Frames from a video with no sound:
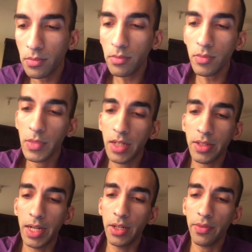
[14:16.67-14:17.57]
That's
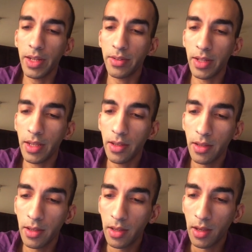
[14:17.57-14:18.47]
kind of like saying,
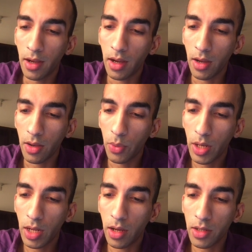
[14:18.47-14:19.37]
when
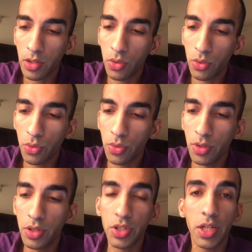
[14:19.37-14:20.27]
I ask you to
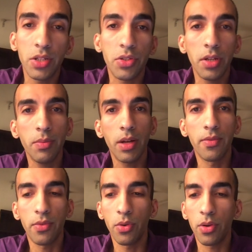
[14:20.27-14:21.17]
change 3 by
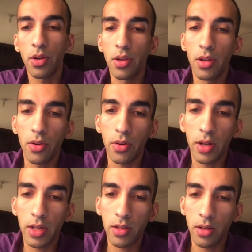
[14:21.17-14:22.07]
4, or
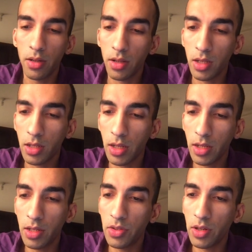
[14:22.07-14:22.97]
let's take
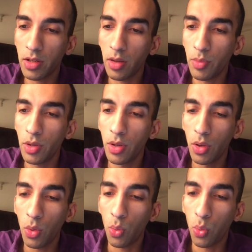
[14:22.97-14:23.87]
an easier example,
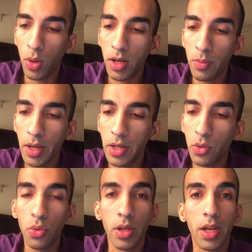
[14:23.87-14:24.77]
1 by
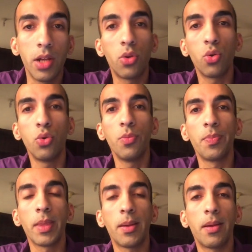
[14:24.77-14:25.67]
2 into
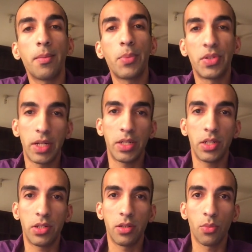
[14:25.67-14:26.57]

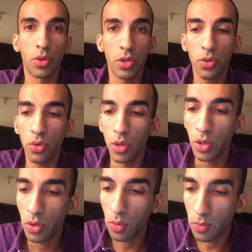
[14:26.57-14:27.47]
percentage. What do?
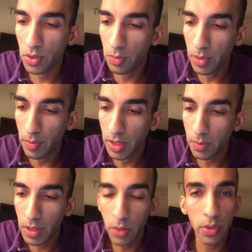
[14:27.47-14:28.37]
You simply
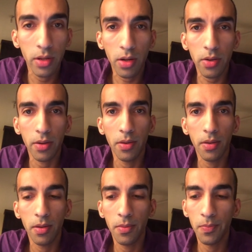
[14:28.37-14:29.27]
multiply it with 100.
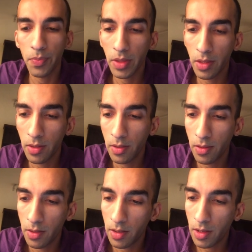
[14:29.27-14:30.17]

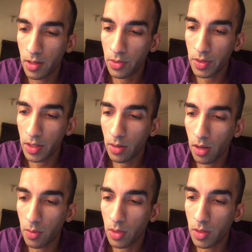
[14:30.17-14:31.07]
And you say
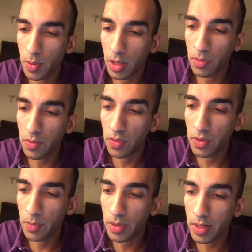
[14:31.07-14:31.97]
this becomes
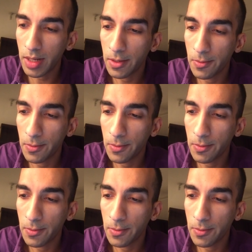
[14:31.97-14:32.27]
50%.